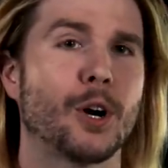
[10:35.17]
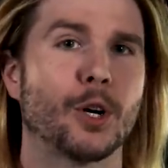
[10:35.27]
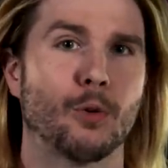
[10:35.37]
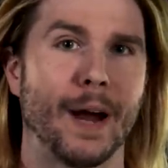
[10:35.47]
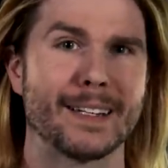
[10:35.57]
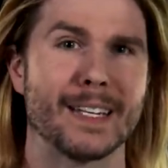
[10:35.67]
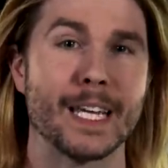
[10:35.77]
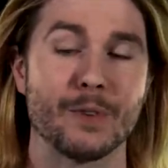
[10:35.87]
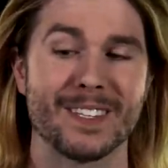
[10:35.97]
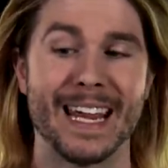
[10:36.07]
are correct and
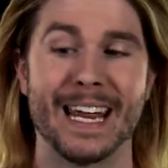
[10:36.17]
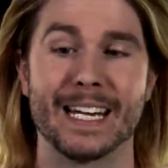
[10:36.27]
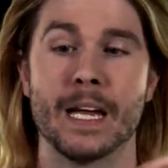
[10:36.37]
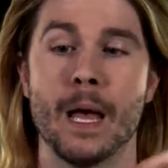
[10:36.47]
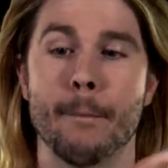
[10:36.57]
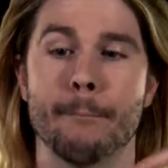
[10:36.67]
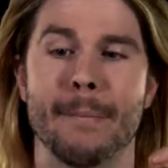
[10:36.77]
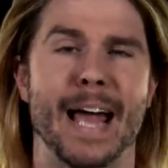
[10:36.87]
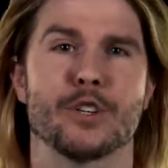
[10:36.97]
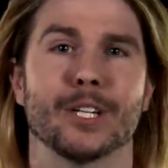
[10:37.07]
he was standing
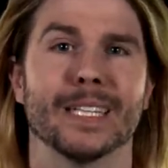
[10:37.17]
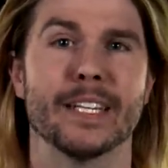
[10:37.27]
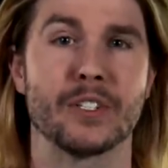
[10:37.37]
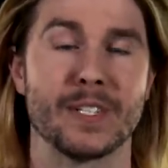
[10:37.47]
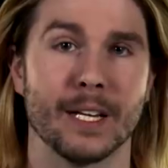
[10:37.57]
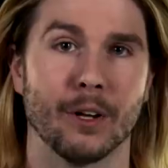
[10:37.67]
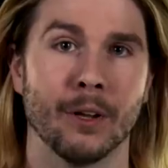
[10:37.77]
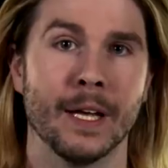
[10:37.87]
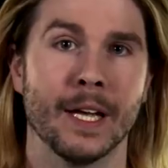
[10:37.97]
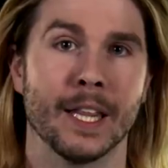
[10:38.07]
magically still,